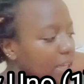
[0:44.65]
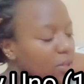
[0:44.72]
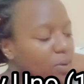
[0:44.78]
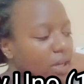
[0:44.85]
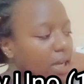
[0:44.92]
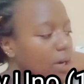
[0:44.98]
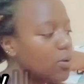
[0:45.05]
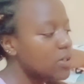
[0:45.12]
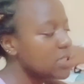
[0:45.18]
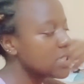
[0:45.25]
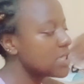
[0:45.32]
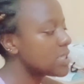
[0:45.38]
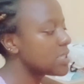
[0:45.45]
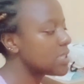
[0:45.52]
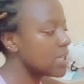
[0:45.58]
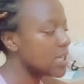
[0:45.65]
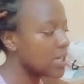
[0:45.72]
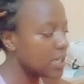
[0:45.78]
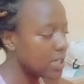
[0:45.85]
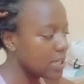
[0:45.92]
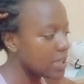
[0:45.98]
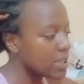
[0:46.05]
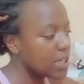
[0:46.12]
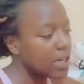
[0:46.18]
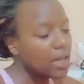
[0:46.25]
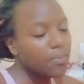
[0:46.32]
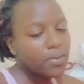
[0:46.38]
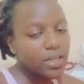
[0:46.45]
I was saying that I'm here